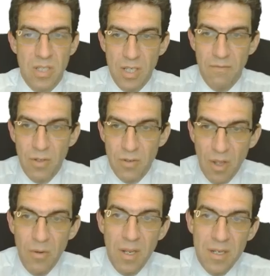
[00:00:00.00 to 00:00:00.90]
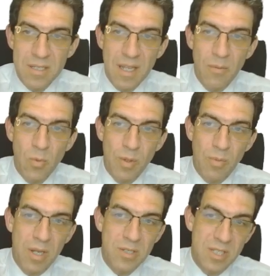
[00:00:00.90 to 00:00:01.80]
If you don't understand what the
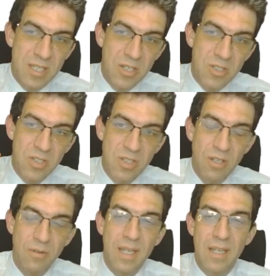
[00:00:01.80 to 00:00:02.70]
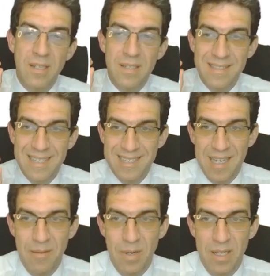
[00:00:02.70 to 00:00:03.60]
browser extension is doing,
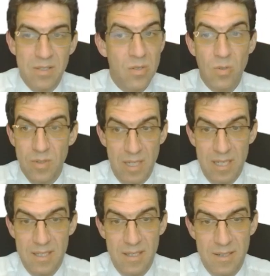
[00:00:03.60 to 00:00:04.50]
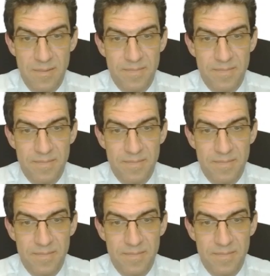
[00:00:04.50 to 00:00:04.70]
disable it or delete it.